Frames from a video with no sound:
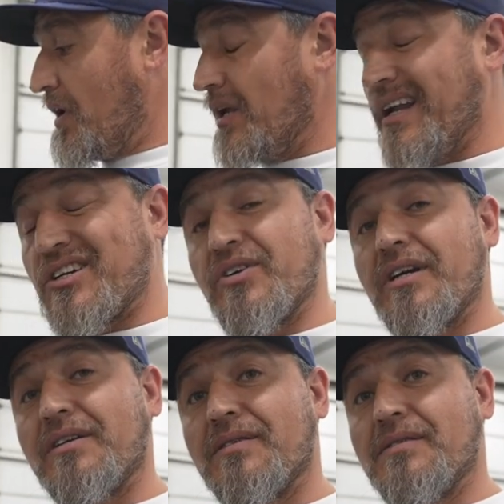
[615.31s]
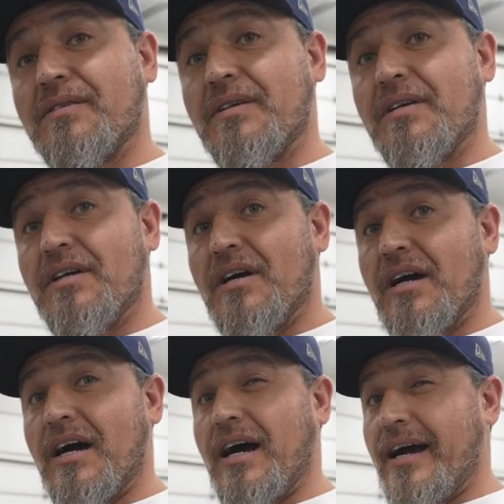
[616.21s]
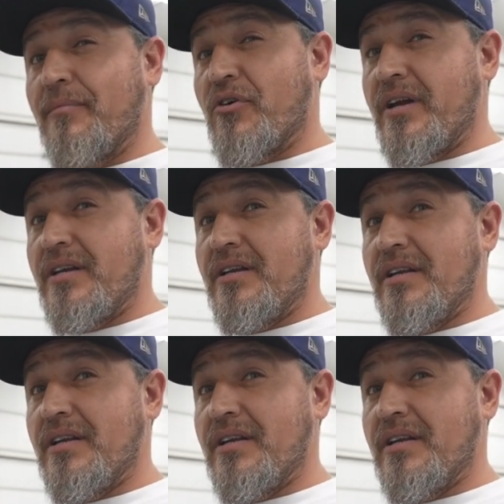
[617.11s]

electric, hybrid,